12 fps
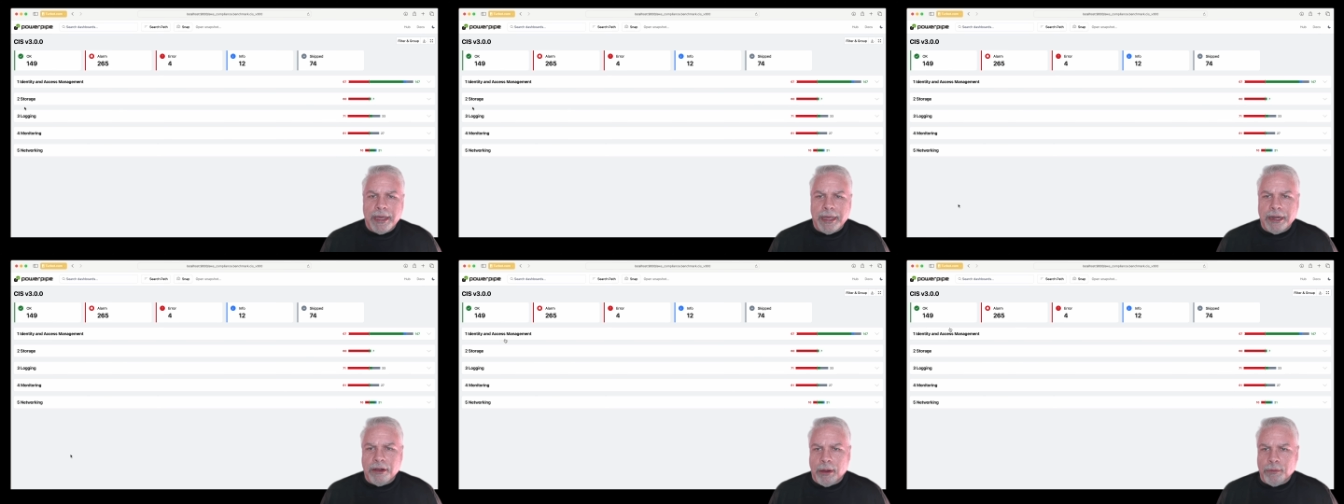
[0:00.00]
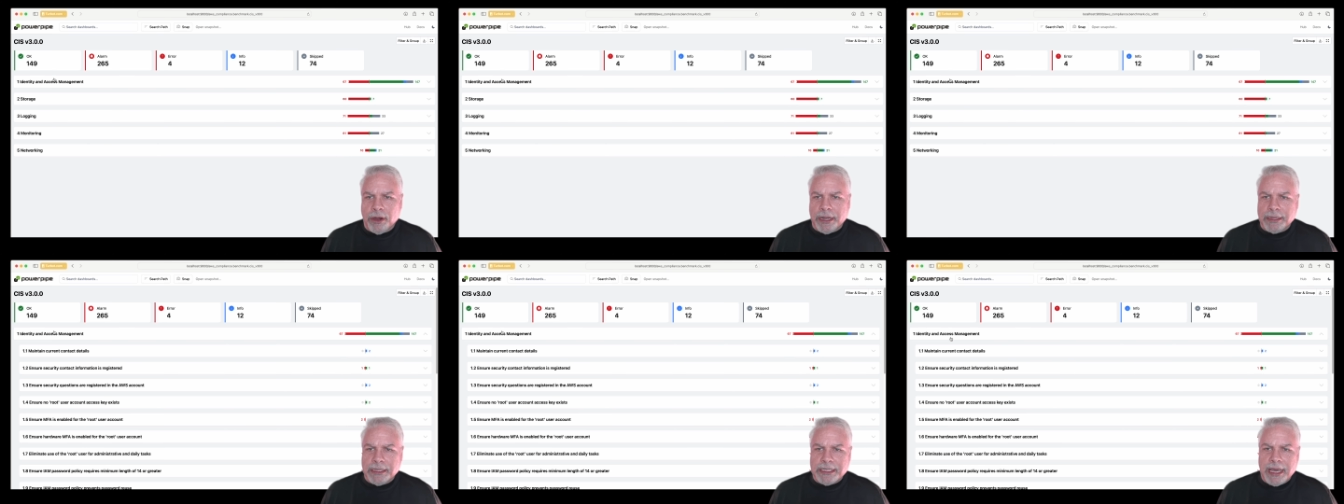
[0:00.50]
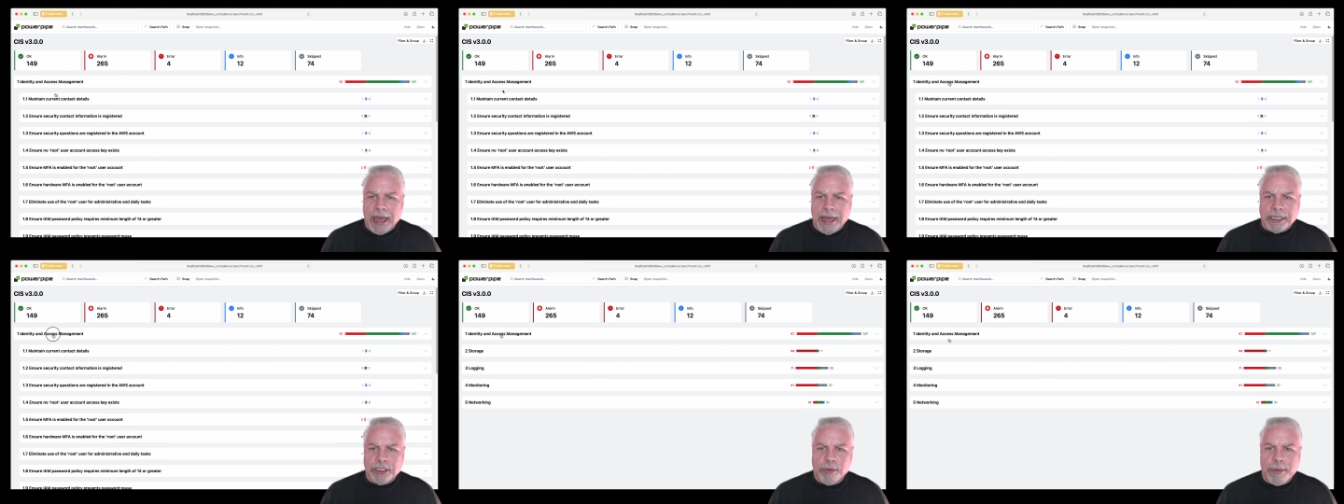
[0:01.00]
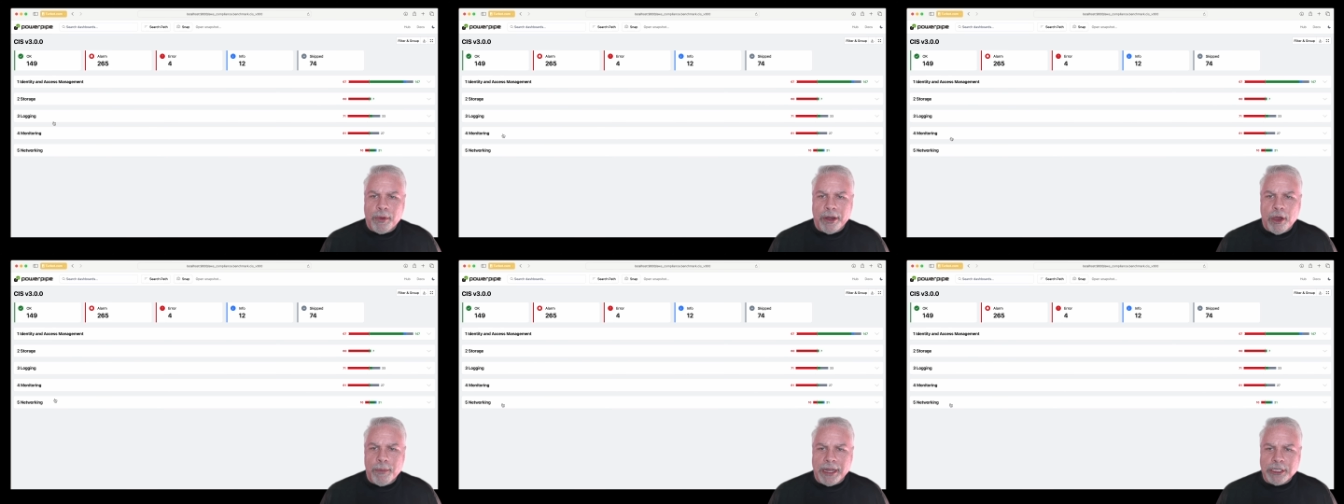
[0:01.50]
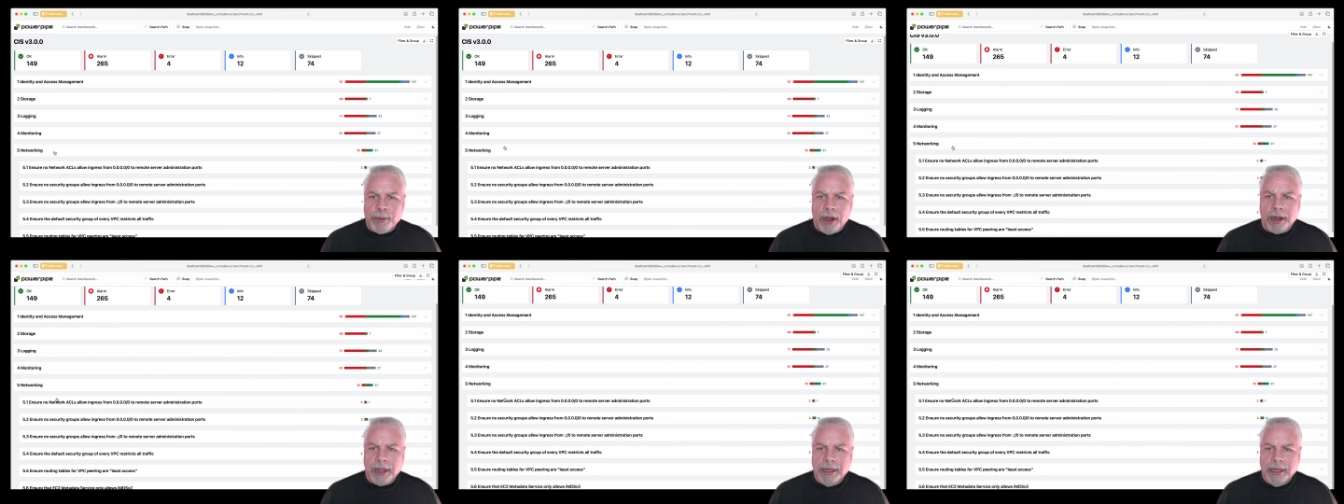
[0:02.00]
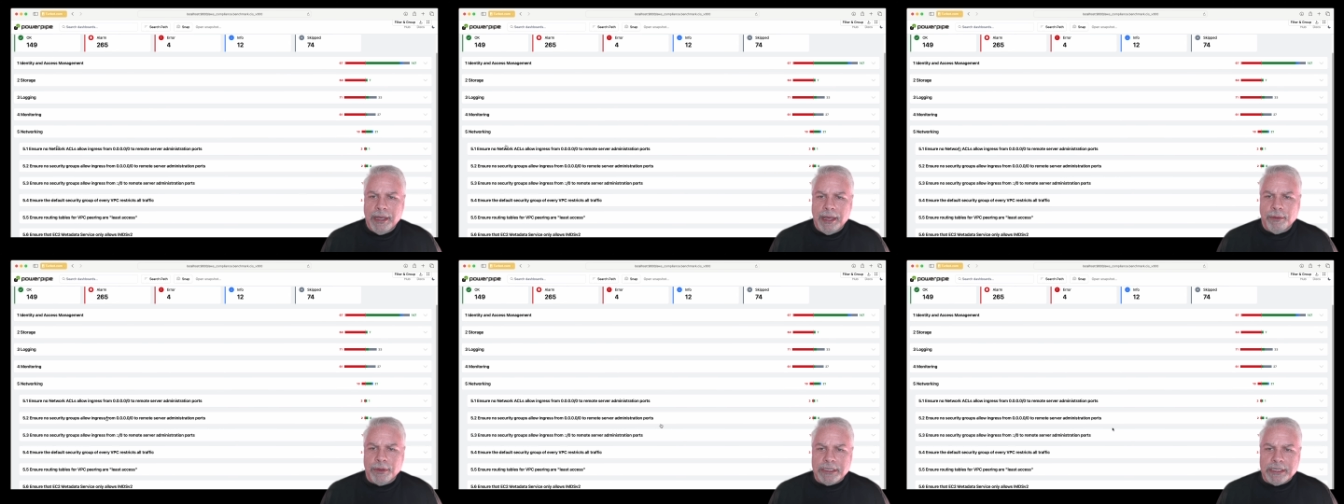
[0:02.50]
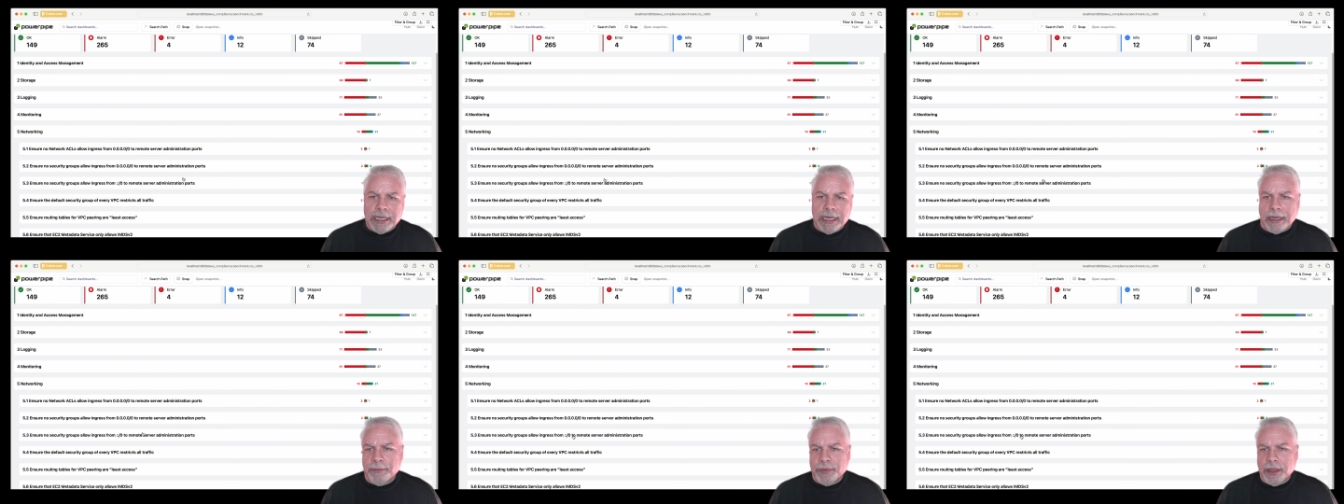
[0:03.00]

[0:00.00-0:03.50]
Here I'm running the CIS 3.0 benchmark, and we can see